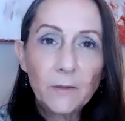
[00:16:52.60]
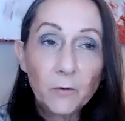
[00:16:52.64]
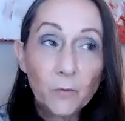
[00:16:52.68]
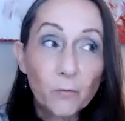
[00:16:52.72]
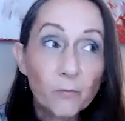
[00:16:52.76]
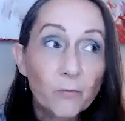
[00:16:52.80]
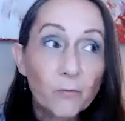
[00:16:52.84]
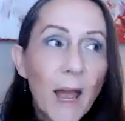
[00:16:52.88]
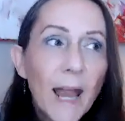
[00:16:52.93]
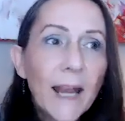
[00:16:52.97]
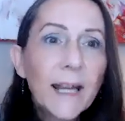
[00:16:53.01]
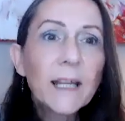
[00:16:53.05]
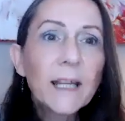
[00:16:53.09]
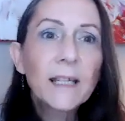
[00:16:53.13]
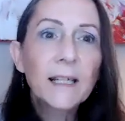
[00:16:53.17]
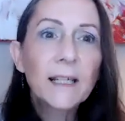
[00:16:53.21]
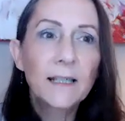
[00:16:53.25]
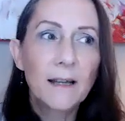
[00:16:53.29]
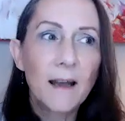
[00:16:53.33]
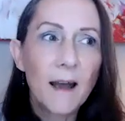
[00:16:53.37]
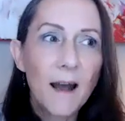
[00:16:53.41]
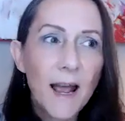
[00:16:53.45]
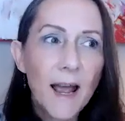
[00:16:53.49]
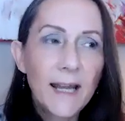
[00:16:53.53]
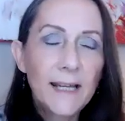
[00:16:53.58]

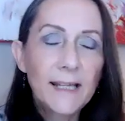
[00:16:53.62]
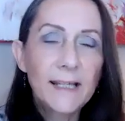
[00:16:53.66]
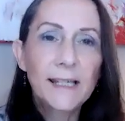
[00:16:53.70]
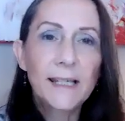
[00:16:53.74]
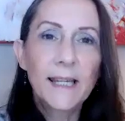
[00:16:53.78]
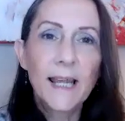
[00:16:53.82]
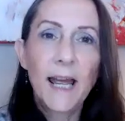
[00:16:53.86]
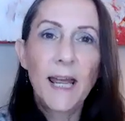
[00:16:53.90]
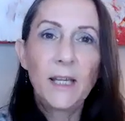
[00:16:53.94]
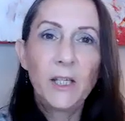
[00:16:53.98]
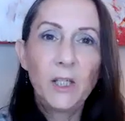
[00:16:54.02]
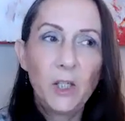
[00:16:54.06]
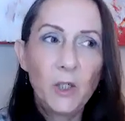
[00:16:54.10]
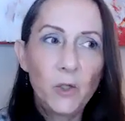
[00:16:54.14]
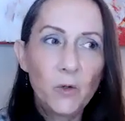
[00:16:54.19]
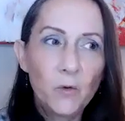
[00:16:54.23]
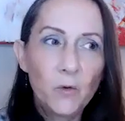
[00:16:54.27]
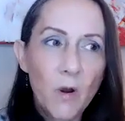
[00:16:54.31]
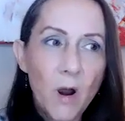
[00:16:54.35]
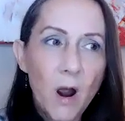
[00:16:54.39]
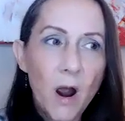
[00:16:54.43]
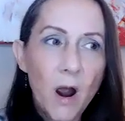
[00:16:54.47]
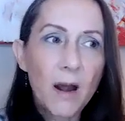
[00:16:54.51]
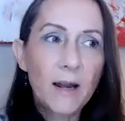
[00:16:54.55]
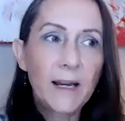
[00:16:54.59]
recognize that you
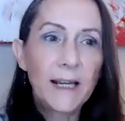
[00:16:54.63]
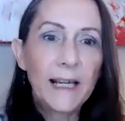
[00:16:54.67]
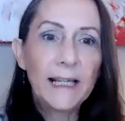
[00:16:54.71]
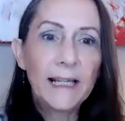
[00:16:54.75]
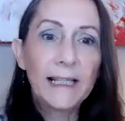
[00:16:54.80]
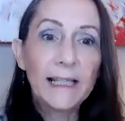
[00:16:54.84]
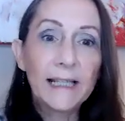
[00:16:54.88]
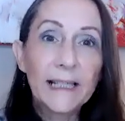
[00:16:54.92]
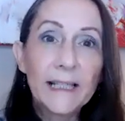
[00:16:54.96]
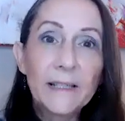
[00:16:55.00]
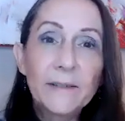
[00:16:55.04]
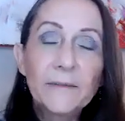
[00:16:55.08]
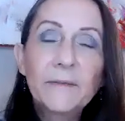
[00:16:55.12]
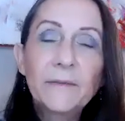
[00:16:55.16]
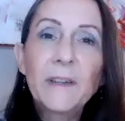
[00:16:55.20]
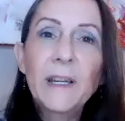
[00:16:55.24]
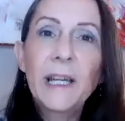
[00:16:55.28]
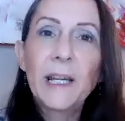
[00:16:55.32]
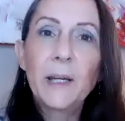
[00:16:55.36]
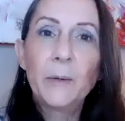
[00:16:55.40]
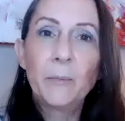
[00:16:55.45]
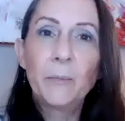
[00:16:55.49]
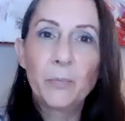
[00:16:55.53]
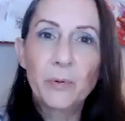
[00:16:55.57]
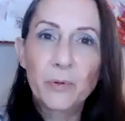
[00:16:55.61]
are a
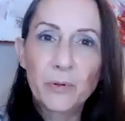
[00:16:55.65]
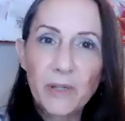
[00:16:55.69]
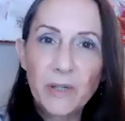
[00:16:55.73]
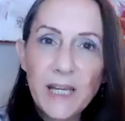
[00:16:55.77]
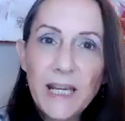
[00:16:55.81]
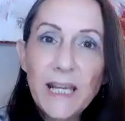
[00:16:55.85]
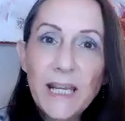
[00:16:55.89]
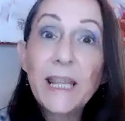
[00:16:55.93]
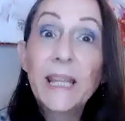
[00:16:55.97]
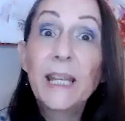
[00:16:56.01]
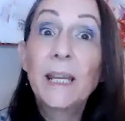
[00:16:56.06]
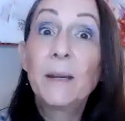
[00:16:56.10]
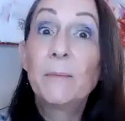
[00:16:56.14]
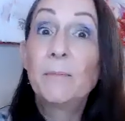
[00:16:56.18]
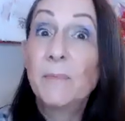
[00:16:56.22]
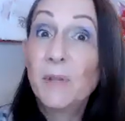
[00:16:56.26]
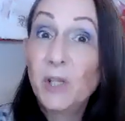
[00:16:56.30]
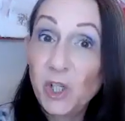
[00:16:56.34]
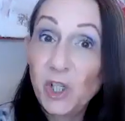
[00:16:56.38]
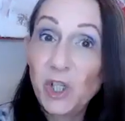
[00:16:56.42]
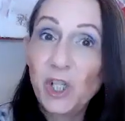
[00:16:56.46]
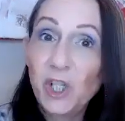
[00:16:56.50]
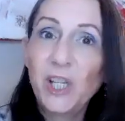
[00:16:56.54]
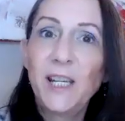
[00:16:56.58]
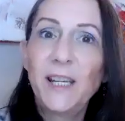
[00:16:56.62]
living, breathing
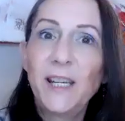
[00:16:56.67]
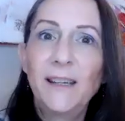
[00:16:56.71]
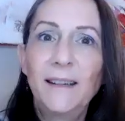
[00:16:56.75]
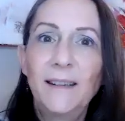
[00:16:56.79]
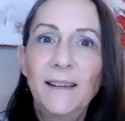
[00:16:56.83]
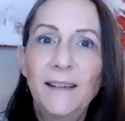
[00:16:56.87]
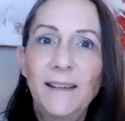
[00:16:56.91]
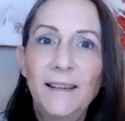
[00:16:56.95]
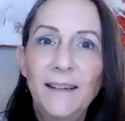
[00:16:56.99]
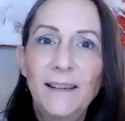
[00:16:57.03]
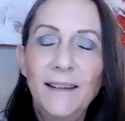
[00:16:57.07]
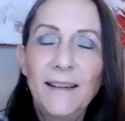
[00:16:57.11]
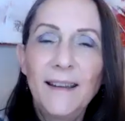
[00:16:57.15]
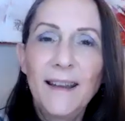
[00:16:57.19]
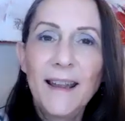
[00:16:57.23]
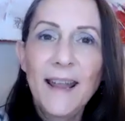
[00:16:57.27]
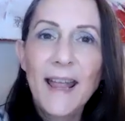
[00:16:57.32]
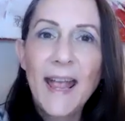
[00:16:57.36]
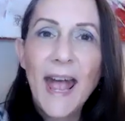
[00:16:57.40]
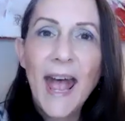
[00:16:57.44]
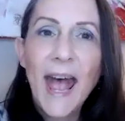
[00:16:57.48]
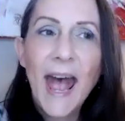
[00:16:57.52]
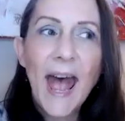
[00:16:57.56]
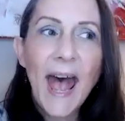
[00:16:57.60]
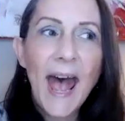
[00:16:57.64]
machine,
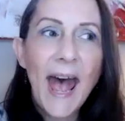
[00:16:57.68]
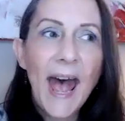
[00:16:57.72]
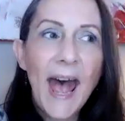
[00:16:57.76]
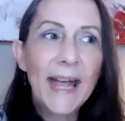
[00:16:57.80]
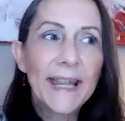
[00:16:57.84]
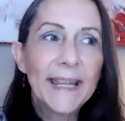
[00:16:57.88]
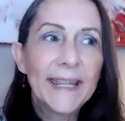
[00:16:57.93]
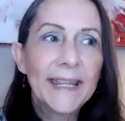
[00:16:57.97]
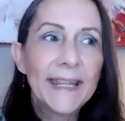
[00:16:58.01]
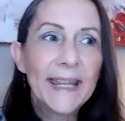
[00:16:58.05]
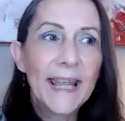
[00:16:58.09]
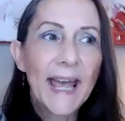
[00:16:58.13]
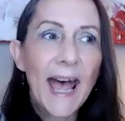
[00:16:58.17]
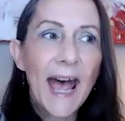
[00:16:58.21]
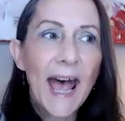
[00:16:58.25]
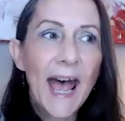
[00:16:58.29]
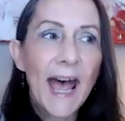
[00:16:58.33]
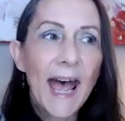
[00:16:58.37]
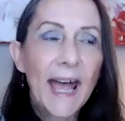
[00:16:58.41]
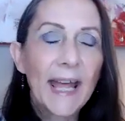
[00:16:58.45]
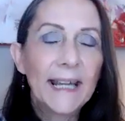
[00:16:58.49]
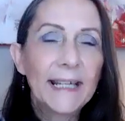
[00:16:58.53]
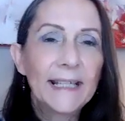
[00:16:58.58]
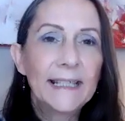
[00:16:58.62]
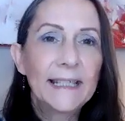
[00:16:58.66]
and
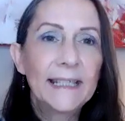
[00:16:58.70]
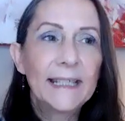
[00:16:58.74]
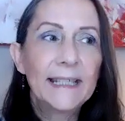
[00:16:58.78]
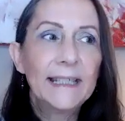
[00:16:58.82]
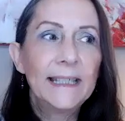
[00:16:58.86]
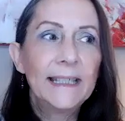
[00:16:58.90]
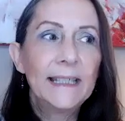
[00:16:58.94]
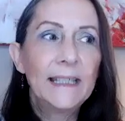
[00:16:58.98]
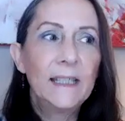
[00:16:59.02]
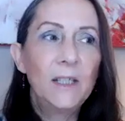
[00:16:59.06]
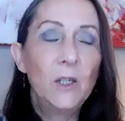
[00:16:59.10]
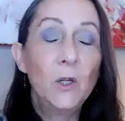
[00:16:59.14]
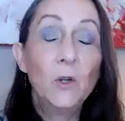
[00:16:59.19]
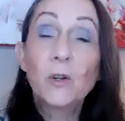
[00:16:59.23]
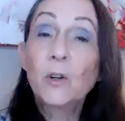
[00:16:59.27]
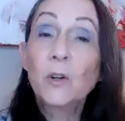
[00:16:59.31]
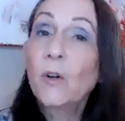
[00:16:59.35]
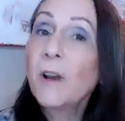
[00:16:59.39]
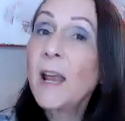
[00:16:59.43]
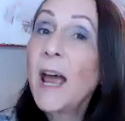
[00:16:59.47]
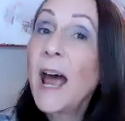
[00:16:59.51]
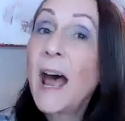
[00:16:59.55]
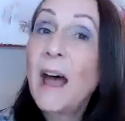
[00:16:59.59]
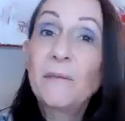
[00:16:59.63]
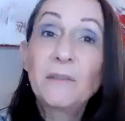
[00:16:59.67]
that you
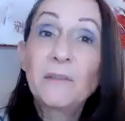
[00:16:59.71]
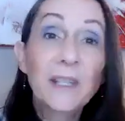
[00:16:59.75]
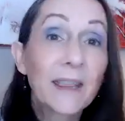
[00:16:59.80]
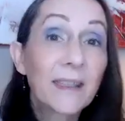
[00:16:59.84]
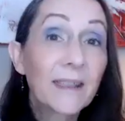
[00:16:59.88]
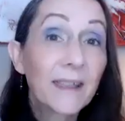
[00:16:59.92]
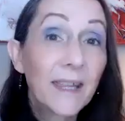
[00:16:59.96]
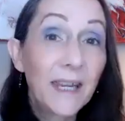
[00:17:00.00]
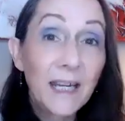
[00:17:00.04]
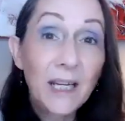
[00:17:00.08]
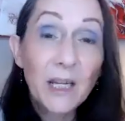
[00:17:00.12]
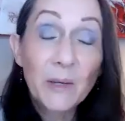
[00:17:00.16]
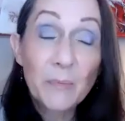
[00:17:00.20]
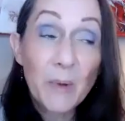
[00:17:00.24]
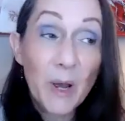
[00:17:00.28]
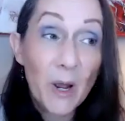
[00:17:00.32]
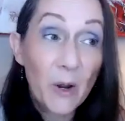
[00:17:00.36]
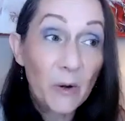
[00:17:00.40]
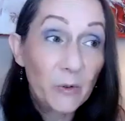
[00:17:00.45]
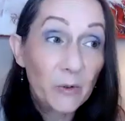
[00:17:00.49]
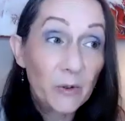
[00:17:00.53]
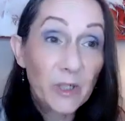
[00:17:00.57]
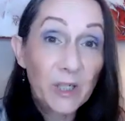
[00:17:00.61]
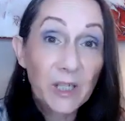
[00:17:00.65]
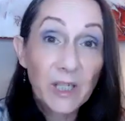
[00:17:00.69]
don't have to think
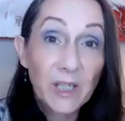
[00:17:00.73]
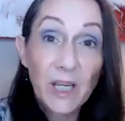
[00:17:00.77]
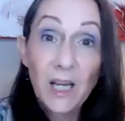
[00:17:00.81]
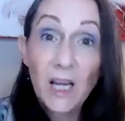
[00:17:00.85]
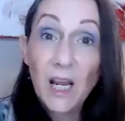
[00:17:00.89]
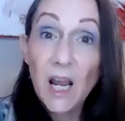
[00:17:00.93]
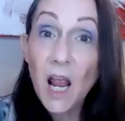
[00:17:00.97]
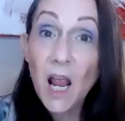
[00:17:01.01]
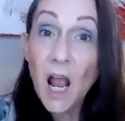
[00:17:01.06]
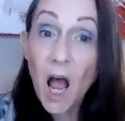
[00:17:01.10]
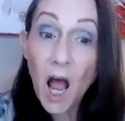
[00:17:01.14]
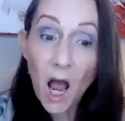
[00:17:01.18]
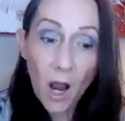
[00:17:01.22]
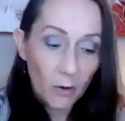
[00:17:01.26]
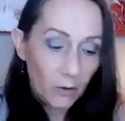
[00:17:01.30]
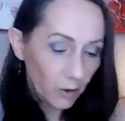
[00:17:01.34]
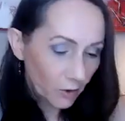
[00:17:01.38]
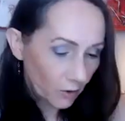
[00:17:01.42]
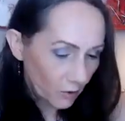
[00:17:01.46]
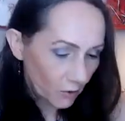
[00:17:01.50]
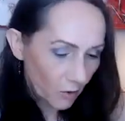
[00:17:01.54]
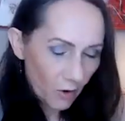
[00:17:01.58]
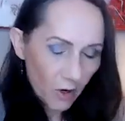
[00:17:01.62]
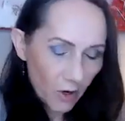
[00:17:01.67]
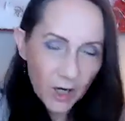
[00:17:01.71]
about how
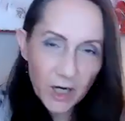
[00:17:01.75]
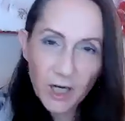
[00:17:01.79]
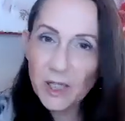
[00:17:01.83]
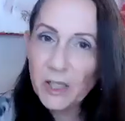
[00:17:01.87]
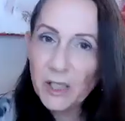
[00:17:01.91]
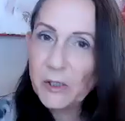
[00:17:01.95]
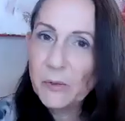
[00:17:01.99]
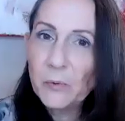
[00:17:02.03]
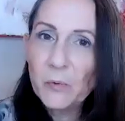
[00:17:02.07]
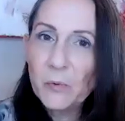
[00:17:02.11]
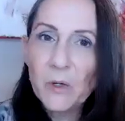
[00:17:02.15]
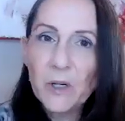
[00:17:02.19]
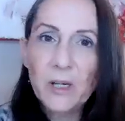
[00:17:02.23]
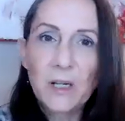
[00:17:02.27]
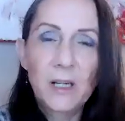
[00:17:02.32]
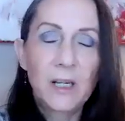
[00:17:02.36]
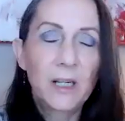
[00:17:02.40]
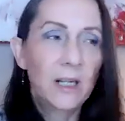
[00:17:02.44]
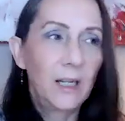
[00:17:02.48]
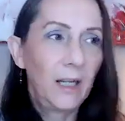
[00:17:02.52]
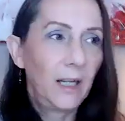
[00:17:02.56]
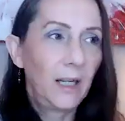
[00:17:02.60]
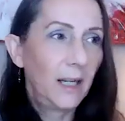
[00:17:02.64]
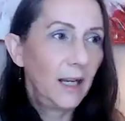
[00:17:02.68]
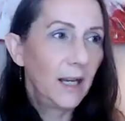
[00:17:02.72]
your organs
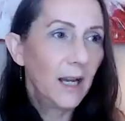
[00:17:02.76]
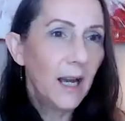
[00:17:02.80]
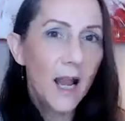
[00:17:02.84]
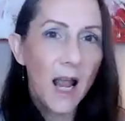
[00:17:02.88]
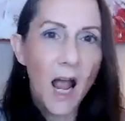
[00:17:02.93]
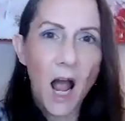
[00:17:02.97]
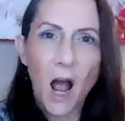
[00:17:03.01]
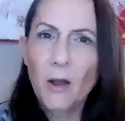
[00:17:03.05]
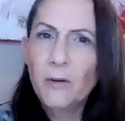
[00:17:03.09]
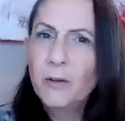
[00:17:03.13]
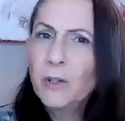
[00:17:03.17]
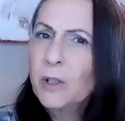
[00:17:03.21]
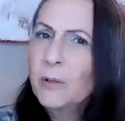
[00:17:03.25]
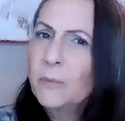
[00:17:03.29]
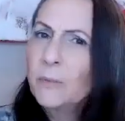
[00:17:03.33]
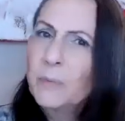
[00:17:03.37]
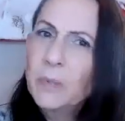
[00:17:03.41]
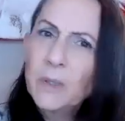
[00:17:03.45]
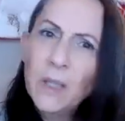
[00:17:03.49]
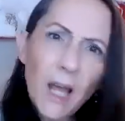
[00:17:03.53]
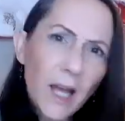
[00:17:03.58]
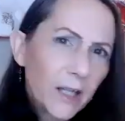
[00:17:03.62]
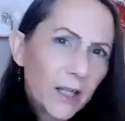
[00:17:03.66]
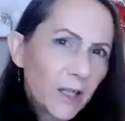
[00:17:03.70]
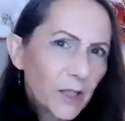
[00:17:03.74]
work and how your
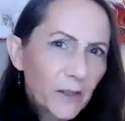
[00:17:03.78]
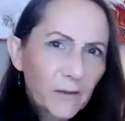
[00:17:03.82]
blood